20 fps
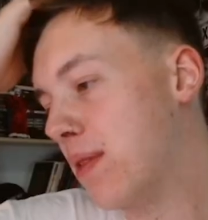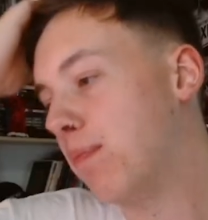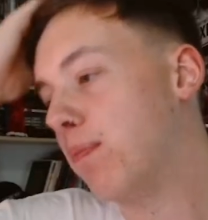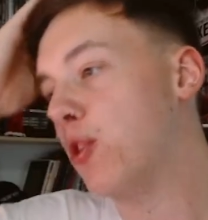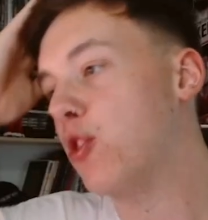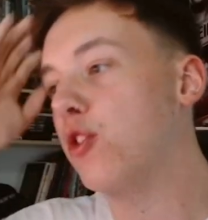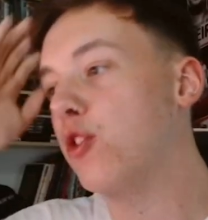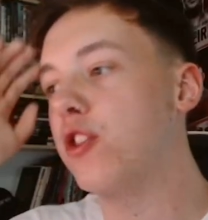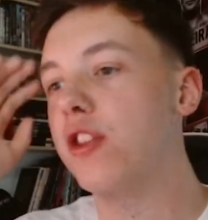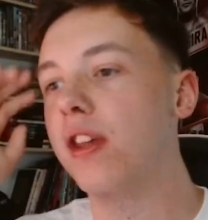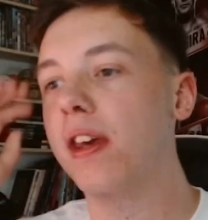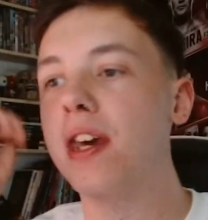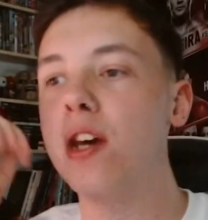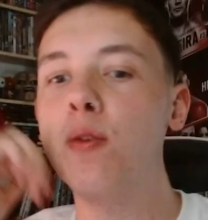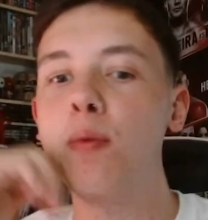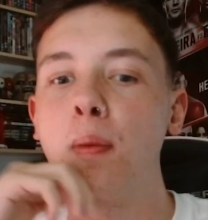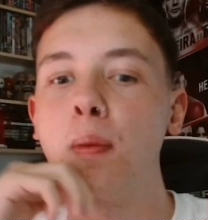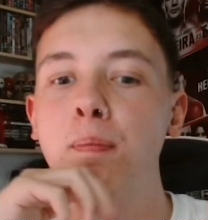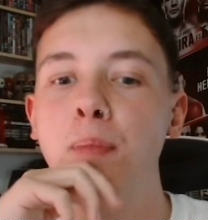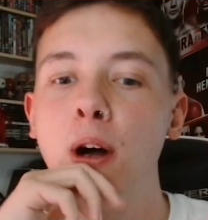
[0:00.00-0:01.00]
the
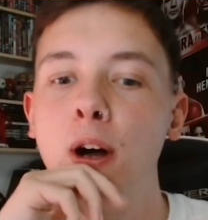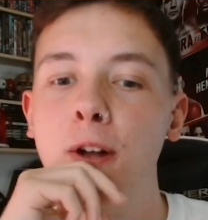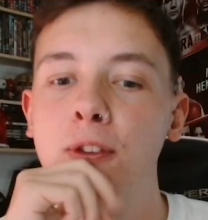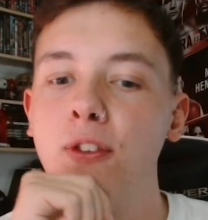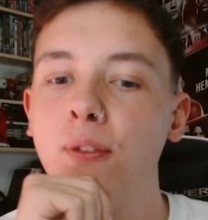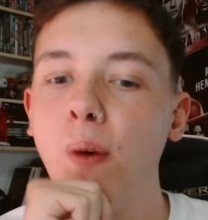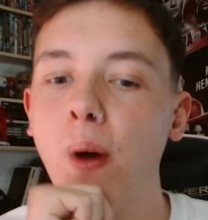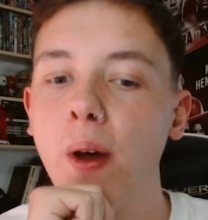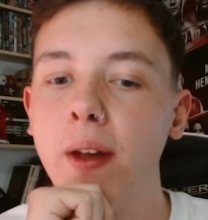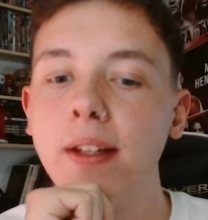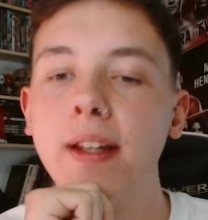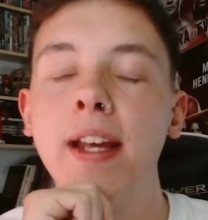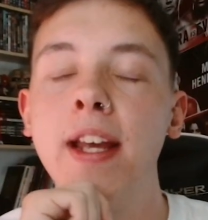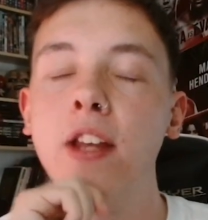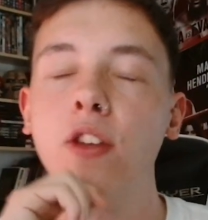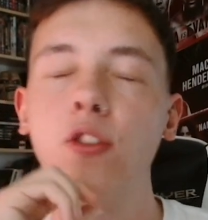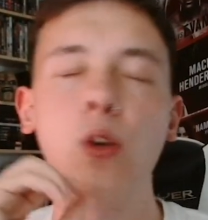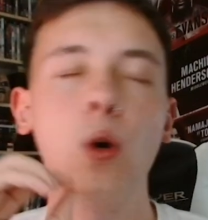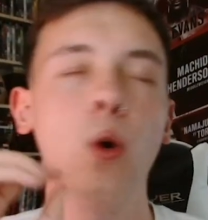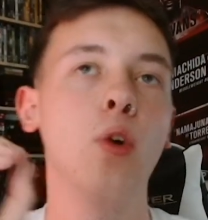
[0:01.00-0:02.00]
Gilbert Burns fight,
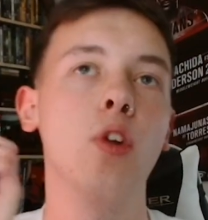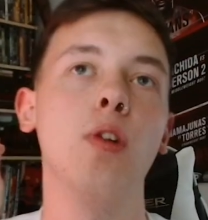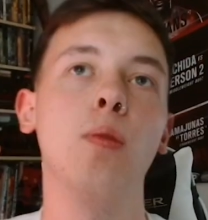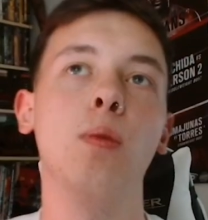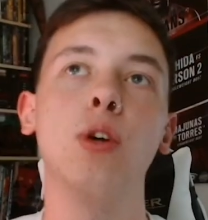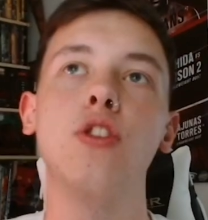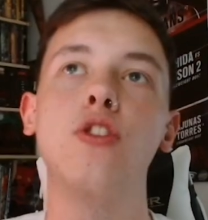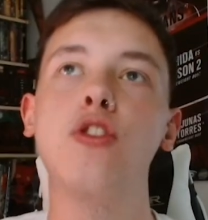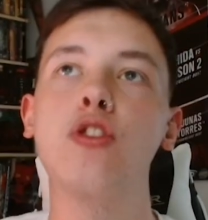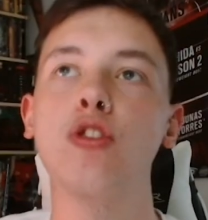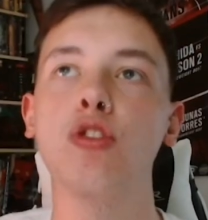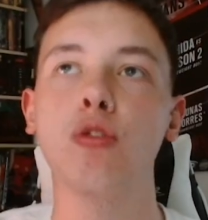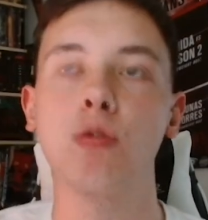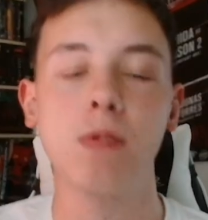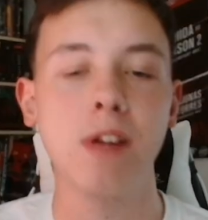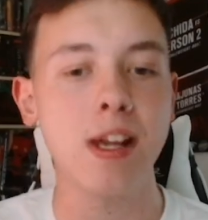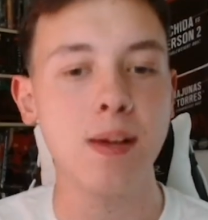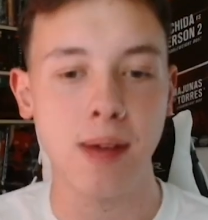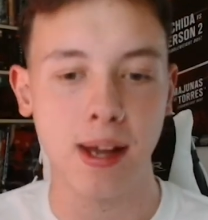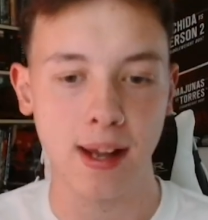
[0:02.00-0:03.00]
his corner was
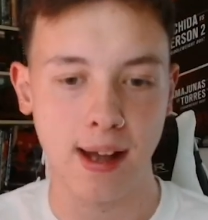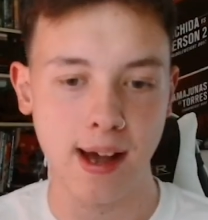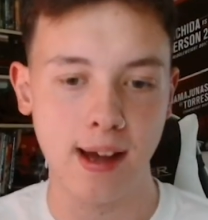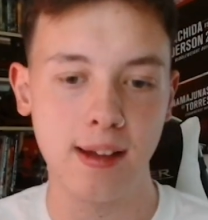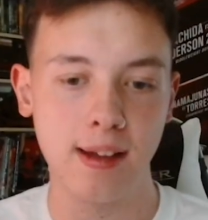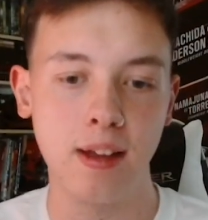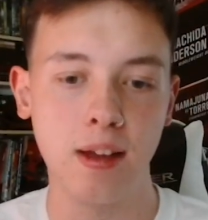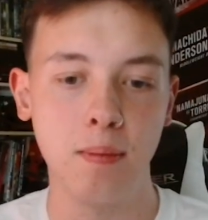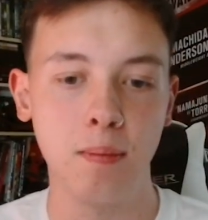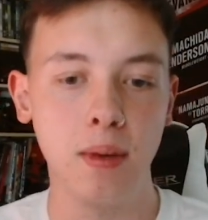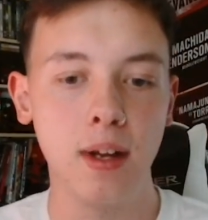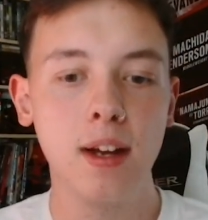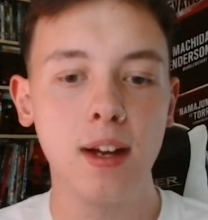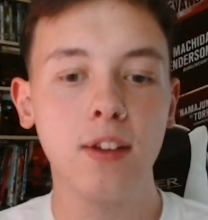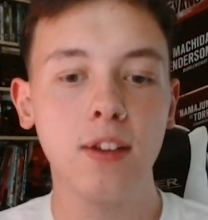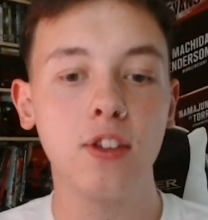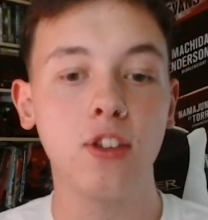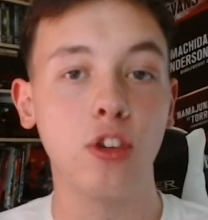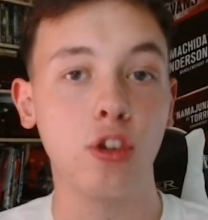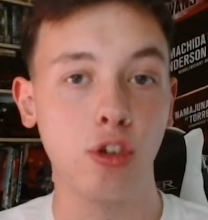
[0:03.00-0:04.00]
screaming at him
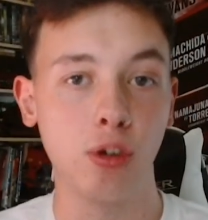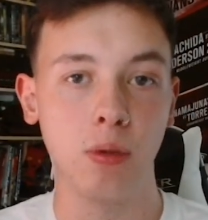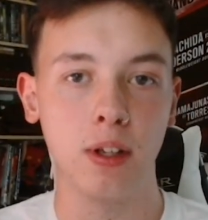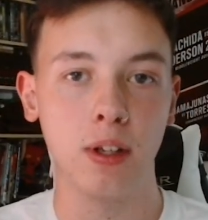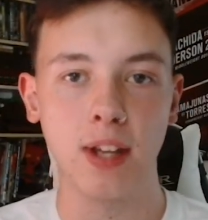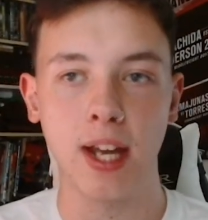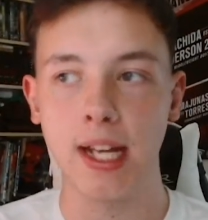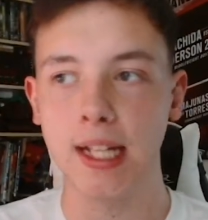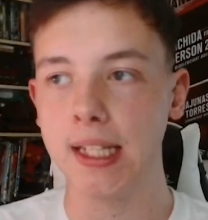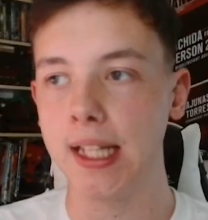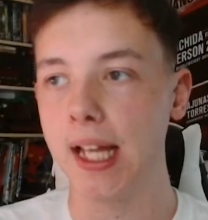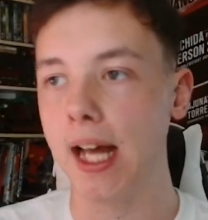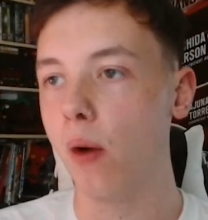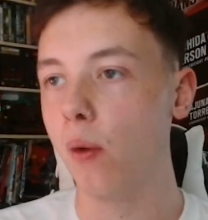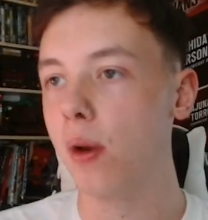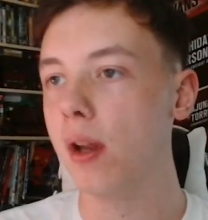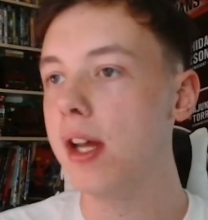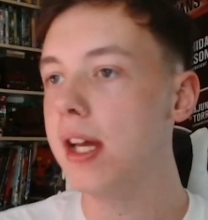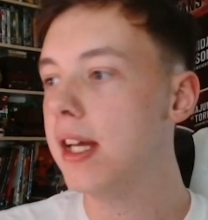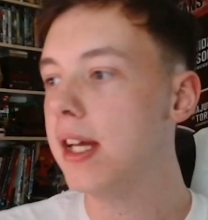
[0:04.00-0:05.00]
to shoot a takedown.